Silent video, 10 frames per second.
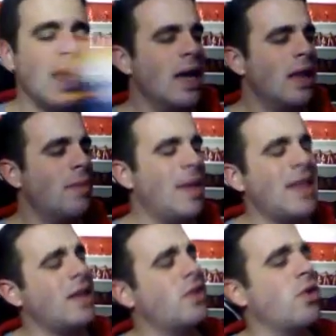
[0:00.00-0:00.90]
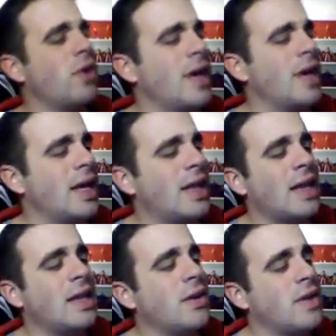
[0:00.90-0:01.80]
The basic story is
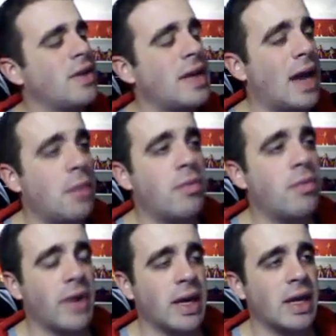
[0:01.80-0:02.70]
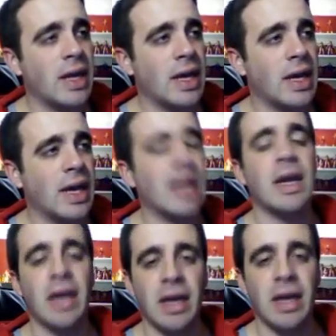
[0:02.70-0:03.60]
that there is an outbreak
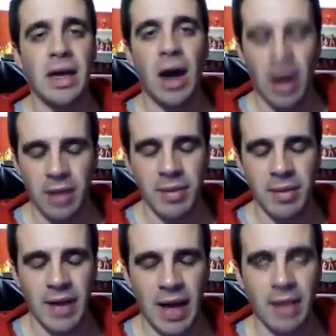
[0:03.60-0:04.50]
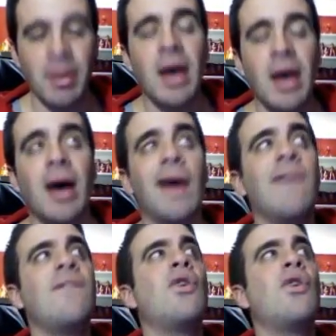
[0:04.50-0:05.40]
in Arkham Asylum.
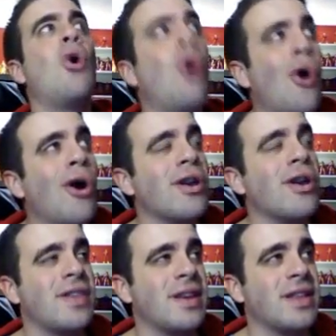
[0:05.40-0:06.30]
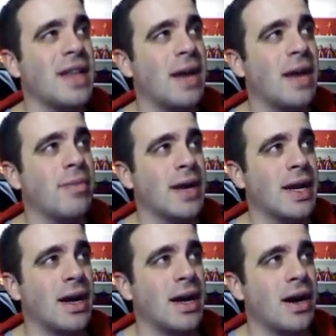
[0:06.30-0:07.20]
Of course there's an
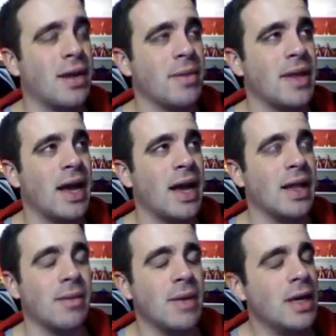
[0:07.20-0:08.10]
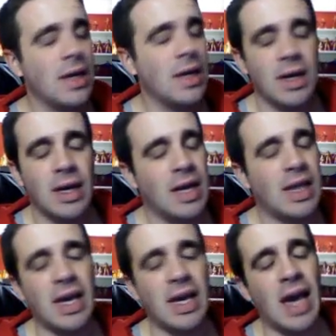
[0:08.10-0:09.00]
outbreak in Arkham Asylum.
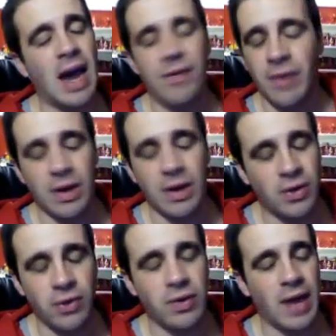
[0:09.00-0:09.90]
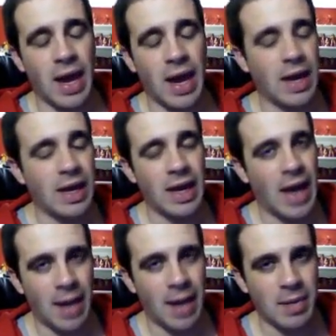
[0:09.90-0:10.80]
It's like every Tuesday it
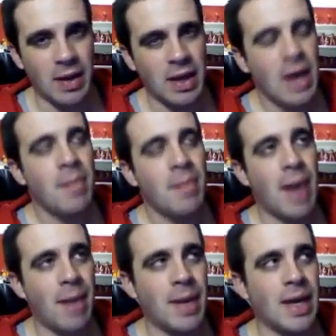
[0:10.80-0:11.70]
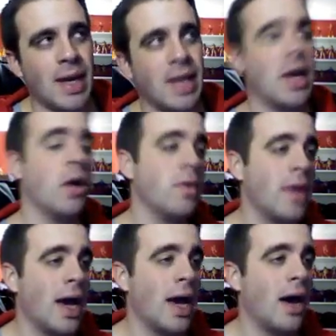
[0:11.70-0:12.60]
happens. Batman, he
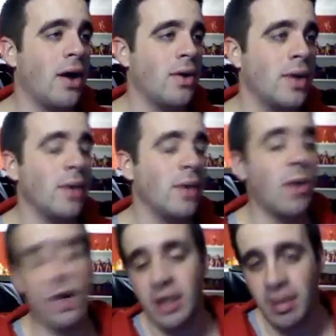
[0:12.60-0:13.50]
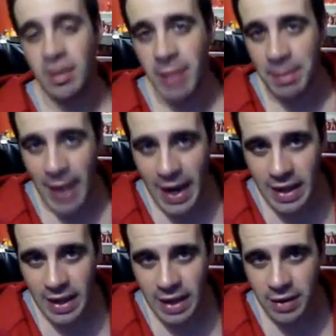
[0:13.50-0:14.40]
goes out, he watches the Big
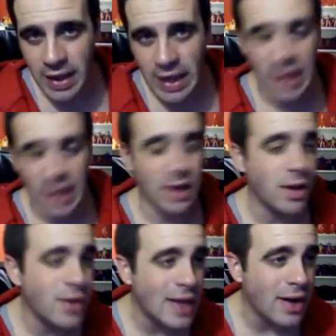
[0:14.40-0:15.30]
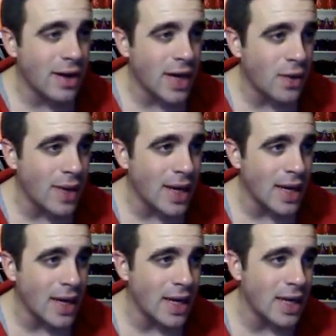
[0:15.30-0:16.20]
Bang Theory, gets a little Dairy
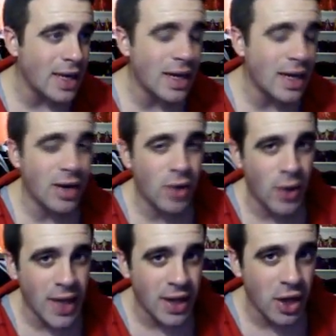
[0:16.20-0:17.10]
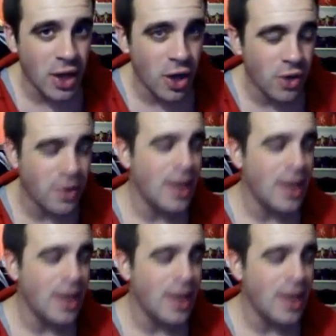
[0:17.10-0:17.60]
Queen and Quiznos,